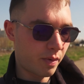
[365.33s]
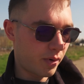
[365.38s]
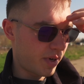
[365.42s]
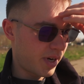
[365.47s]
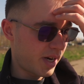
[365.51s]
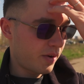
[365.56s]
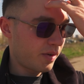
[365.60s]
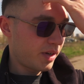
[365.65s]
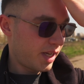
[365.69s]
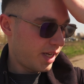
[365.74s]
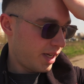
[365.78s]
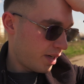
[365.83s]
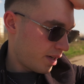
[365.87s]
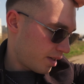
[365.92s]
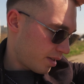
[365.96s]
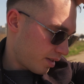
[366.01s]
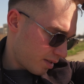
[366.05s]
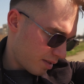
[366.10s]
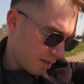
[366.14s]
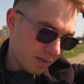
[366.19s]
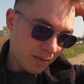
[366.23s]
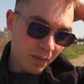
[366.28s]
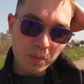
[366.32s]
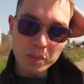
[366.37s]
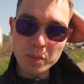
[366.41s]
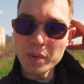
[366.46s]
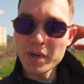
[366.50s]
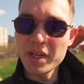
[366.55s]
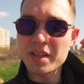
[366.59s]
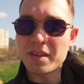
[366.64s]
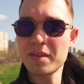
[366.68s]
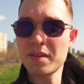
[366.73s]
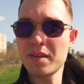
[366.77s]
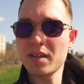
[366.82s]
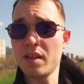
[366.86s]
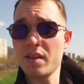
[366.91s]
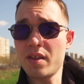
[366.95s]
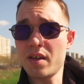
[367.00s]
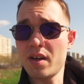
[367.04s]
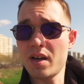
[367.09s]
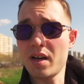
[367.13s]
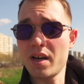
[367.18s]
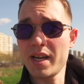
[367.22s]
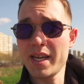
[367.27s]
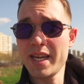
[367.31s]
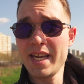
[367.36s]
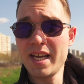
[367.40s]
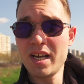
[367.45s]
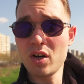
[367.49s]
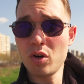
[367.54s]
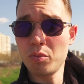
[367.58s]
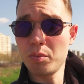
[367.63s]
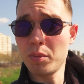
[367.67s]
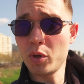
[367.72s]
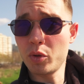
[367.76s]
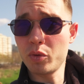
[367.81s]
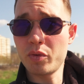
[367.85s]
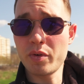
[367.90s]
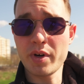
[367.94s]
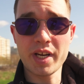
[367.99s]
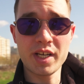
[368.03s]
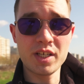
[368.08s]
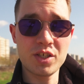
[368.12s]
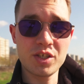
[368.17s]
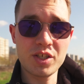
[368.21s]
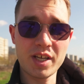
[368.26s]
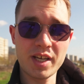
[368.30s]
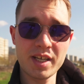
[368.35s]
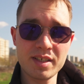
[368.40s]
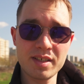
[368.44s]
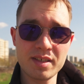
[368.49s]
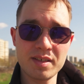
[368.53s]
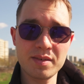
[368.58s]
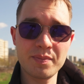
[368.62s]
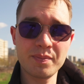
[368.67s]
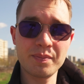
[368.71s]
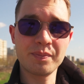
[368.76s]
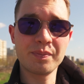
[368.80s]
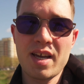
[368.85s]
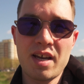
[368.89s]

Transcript: we're out here with the Eco Mode range test.